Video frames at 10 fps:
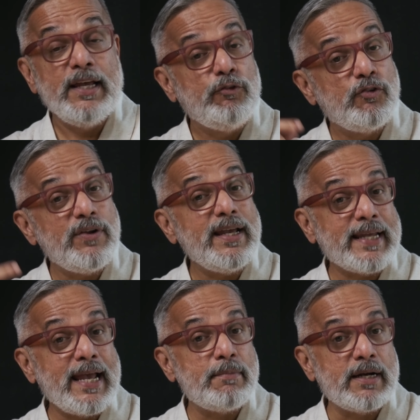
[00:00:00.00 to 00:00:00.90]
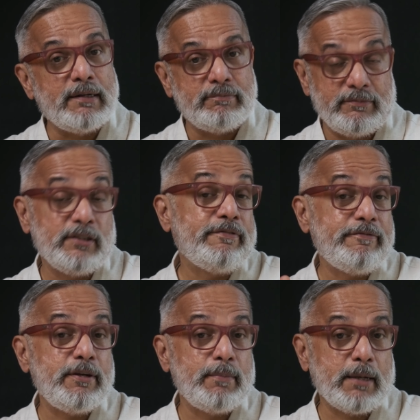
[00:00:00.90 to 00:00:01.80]
The rear camera, the
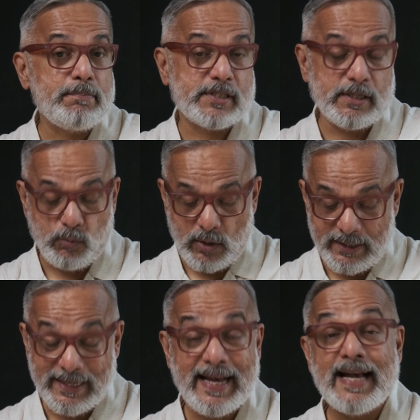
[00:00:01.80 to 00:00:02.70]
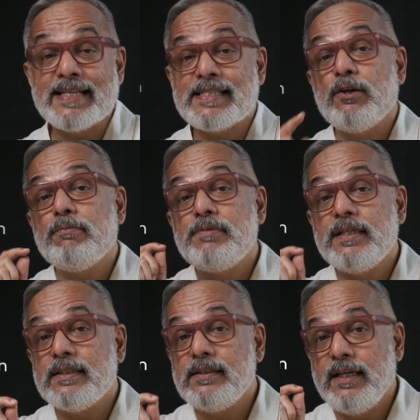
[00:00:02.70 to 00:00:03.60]
50 megapixel one, has an
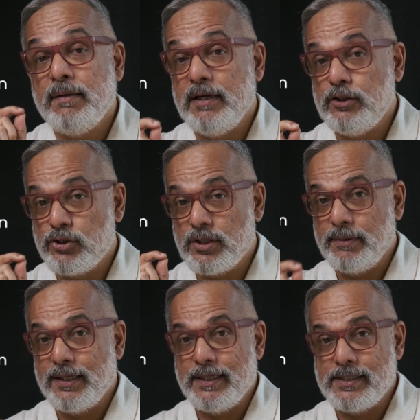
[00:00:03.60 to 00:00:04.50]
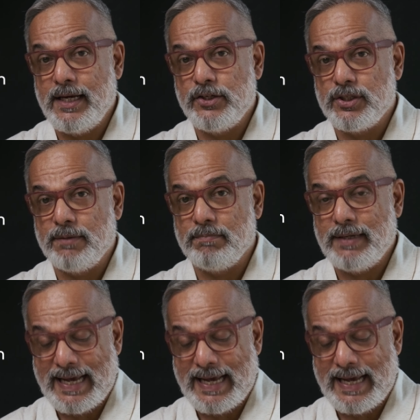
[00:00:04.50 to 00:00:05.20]
optical image stabilization.